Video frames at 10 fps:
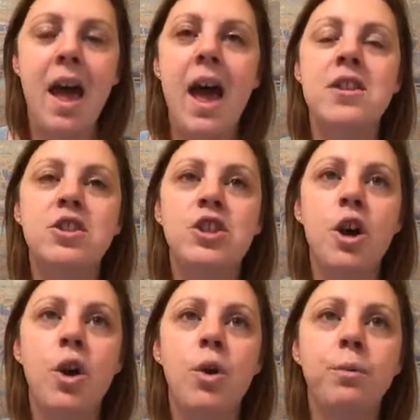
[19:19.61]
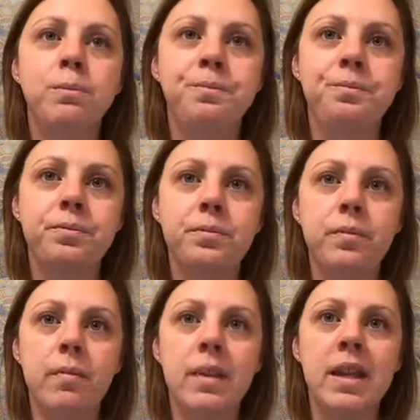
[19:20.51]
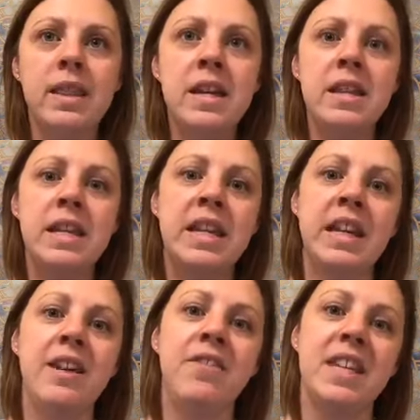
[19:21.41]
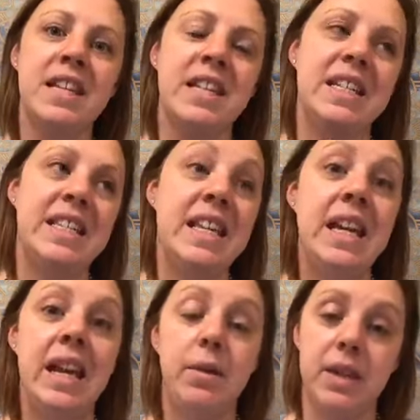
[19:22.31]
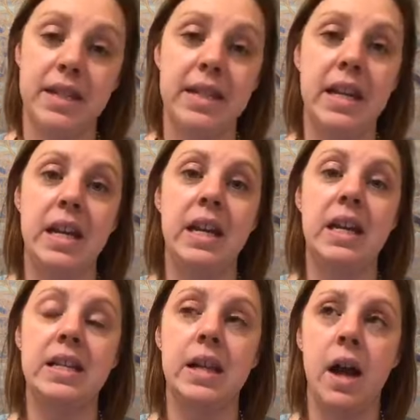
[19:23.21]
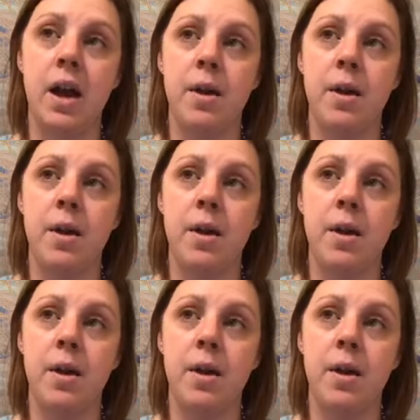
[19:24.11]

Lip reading: And so the gift, the city is